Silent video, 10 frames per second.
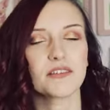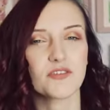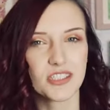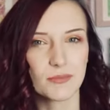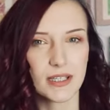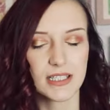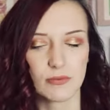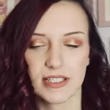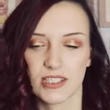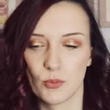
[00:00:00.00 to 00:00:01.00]
And for some of
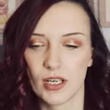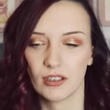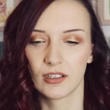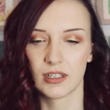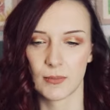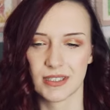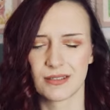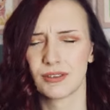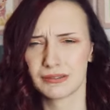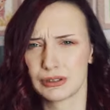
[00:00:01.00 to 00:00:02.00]
these reasons, we can look at them and
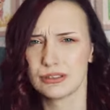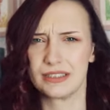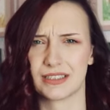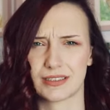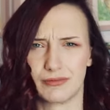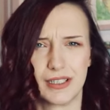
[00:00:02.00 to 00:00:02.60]
say, well, of course, it's